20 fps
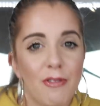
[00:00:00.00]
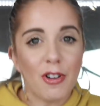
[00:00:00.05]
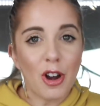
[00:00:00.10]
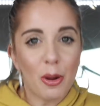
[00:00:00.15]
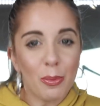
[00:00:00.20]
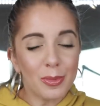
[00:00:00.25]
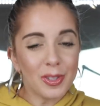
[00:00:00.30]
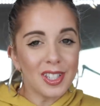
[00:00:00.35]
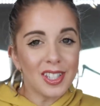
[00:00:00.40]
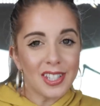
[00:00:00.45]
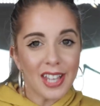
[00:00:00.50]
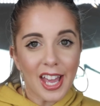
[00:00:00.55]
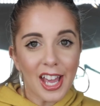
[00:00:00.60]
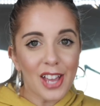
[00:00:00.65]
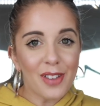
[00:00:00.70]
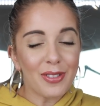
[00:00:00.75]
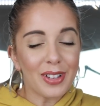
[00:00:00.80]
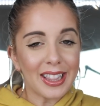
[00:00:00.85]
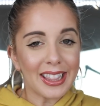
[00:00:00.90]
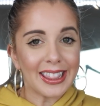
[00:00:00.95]
from
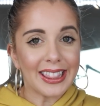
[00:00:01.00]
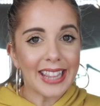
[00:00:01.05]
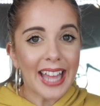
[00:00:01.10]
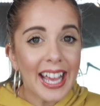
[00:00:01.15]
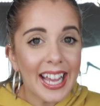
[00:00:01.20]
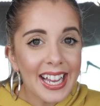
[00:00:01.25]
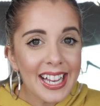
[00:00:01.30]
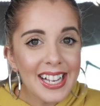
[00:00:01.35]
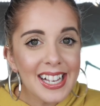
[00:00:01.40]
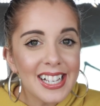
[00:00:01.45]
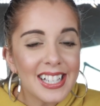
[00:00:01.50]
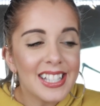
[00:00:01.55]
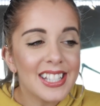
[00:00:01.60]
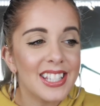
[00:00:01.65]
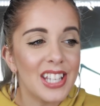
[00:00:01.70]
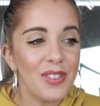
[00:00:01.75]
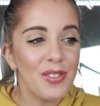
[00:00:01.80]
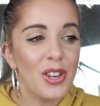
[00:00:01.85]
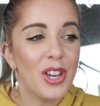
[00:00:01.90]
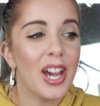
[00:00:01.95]
Save
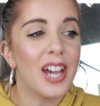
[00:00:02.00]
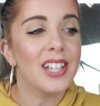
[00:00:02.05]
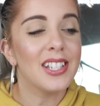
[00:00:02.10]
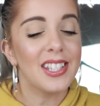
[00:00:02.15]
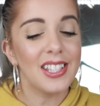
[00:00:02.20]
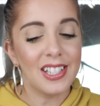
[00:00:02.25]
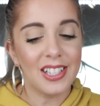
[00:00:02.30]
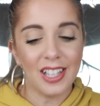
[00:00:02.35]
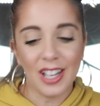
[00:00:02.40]
Lands. If you guys,